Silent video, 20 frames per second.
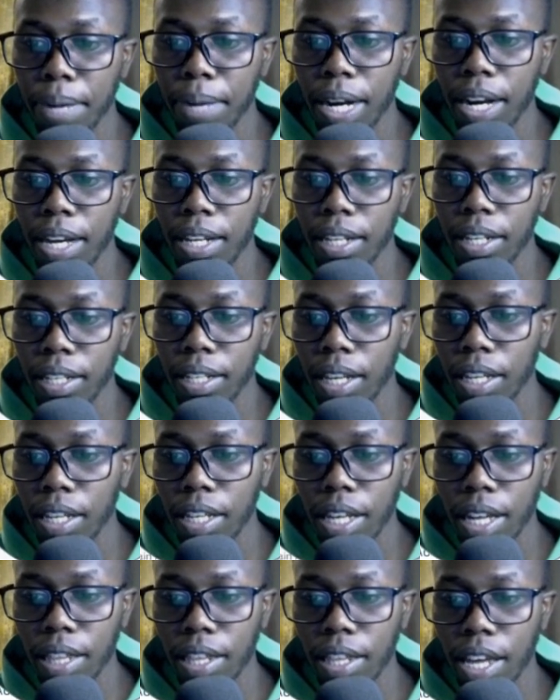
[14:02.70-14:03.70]
in
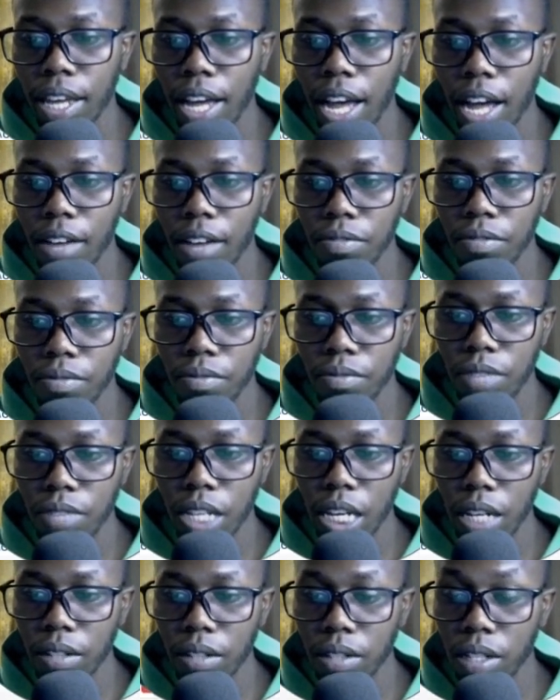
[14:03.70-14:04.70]
Kenya they have
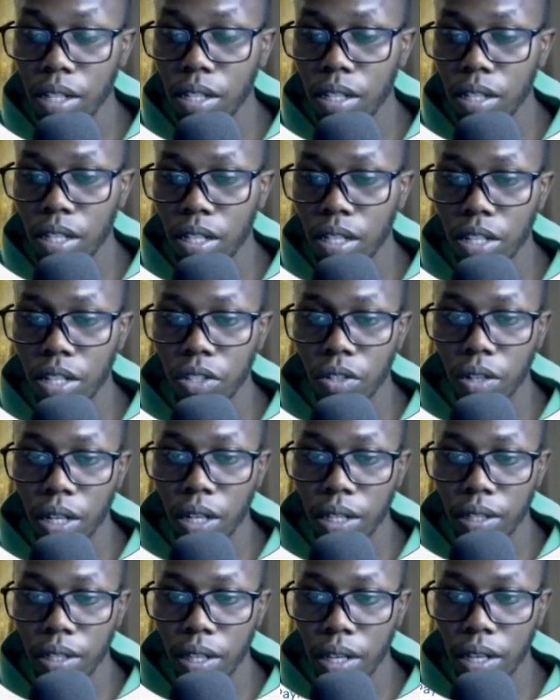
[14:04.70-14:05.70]
VAT, as you
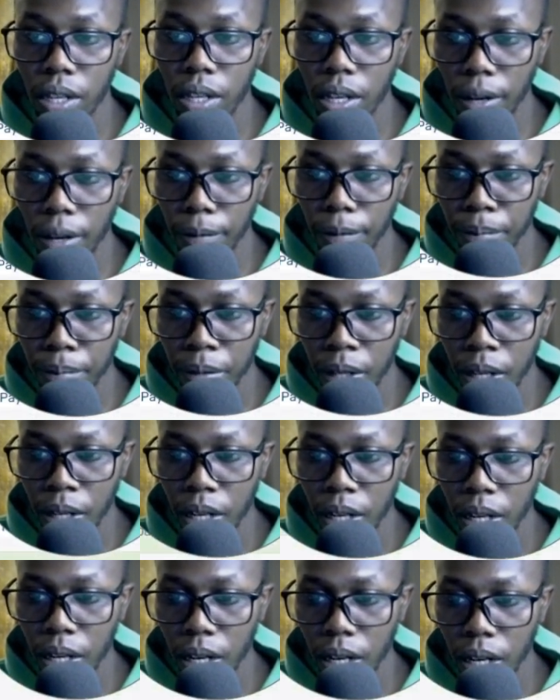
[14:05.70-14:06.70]
can see here.
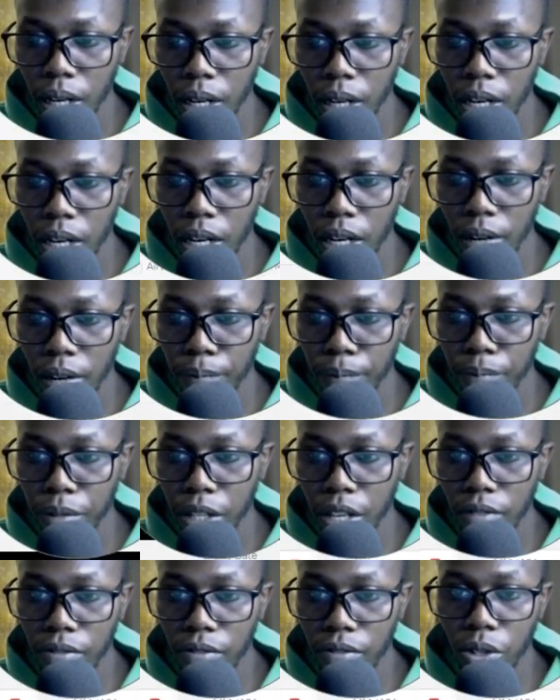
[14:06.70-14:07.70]

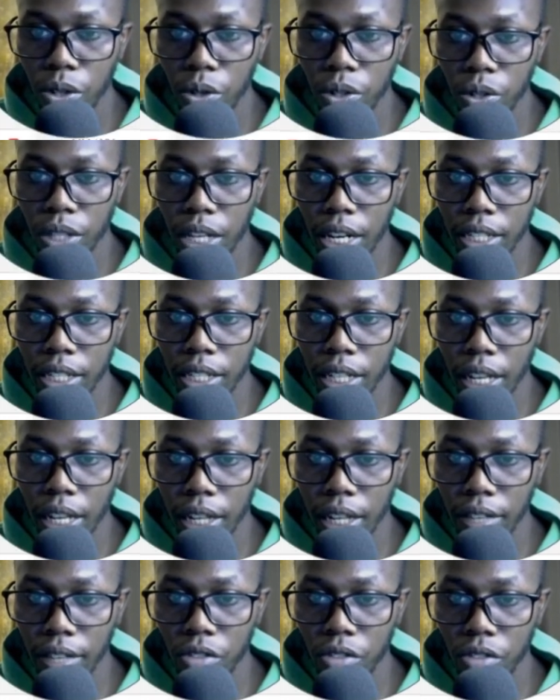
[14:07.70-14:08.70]
If you use
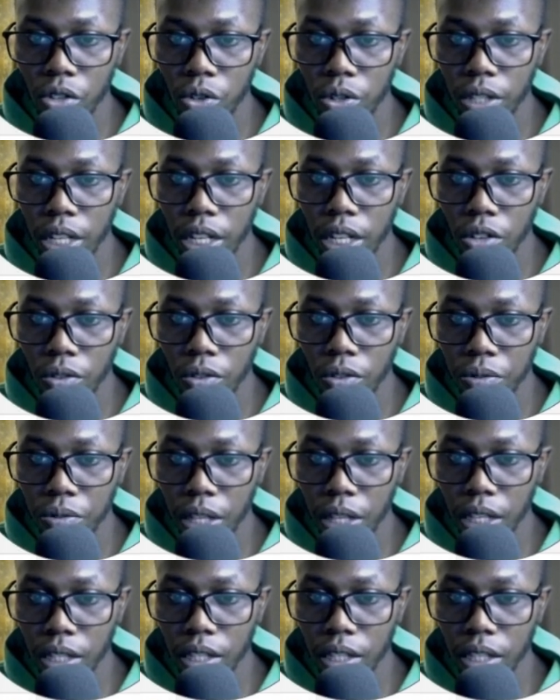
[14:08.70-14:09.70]
Airtel, if you use any of
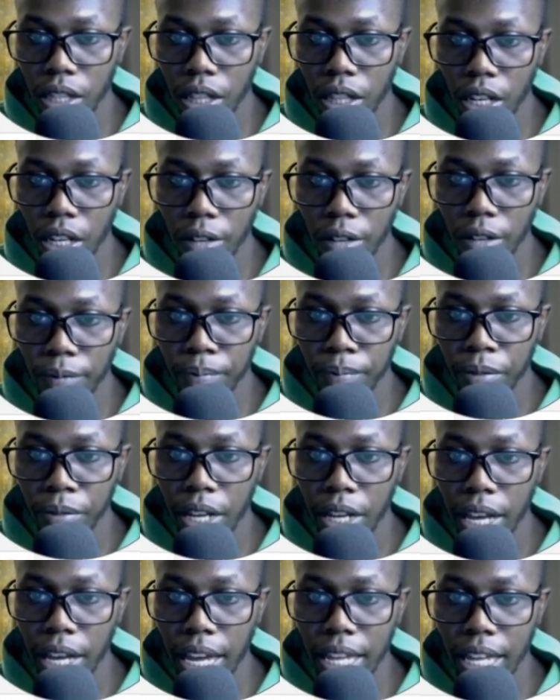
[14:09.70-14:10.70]
these 3,
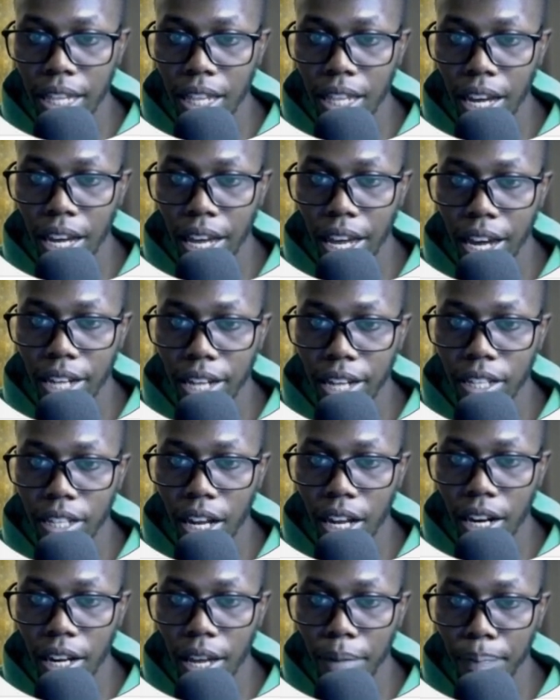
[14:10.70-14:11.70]
either
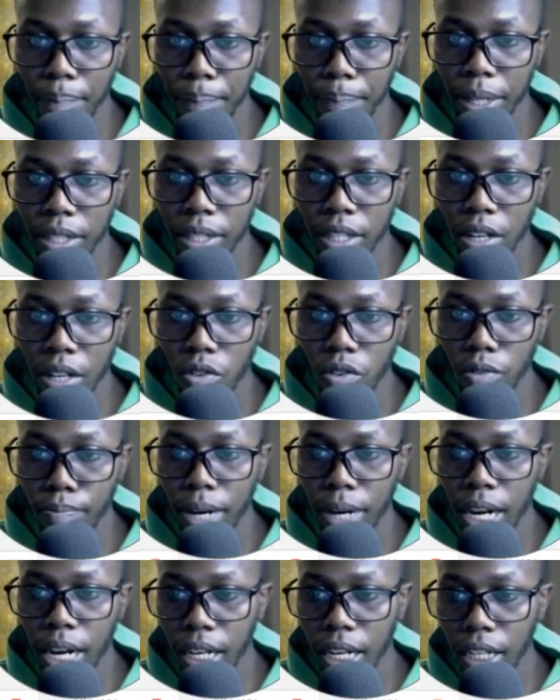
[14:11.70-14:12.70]
Airtel, M-Pesa, or
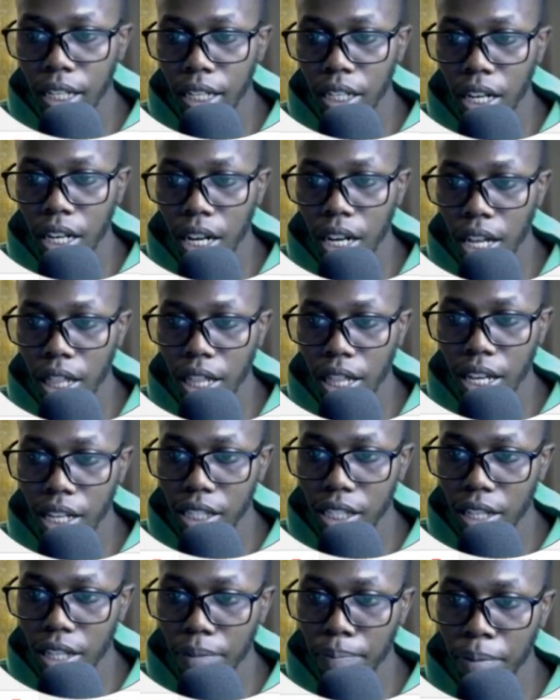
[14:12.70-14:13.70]
bank, there
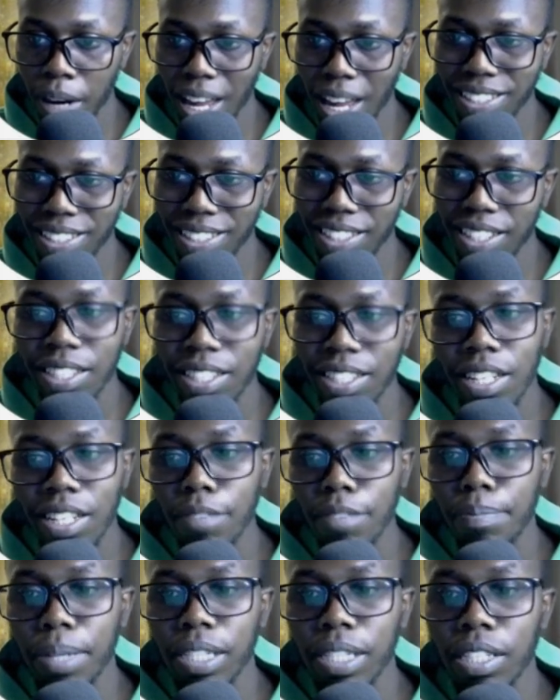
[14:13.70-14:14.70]
is a plus
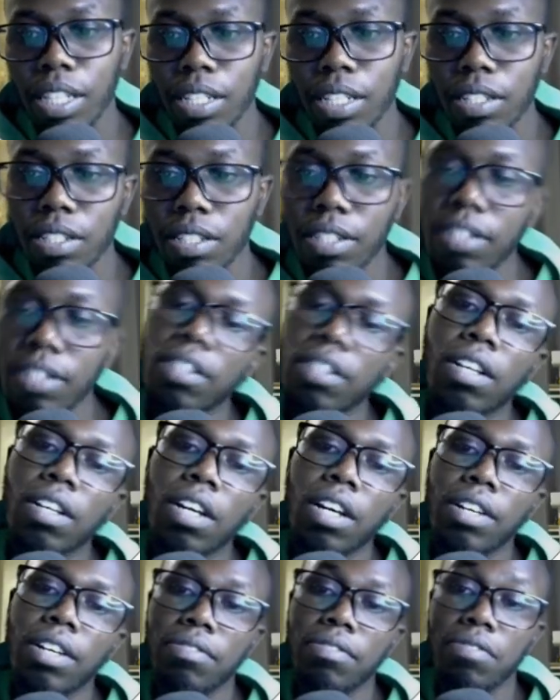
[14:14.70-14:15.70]
16%
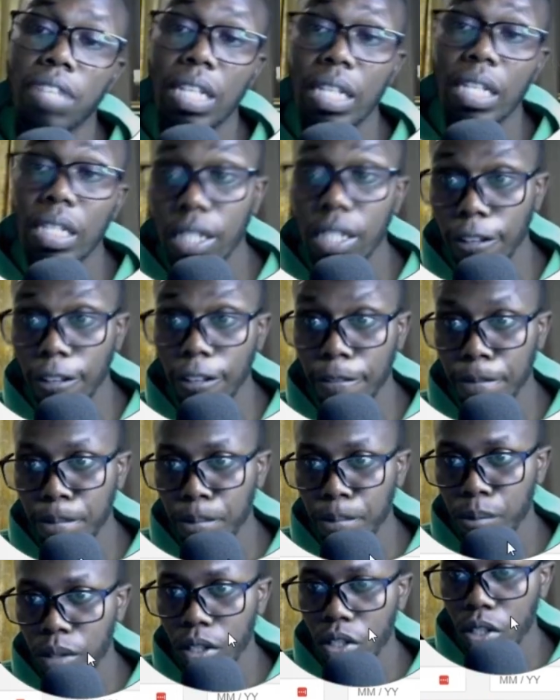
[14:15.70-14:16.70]
VAT.
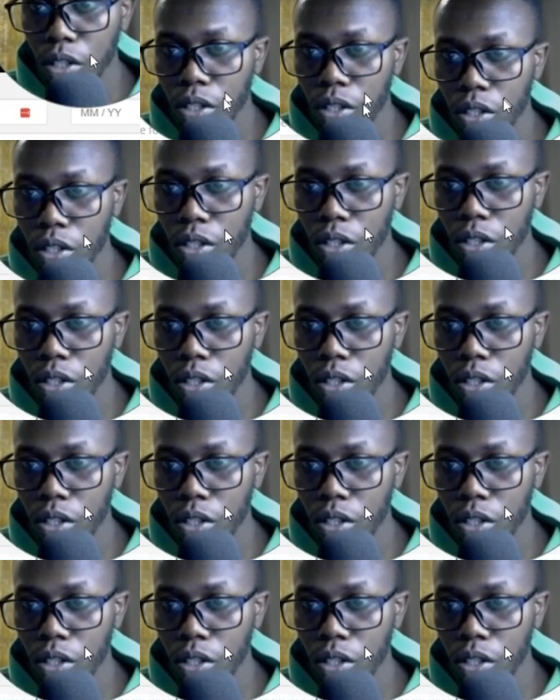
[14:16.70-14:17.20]
So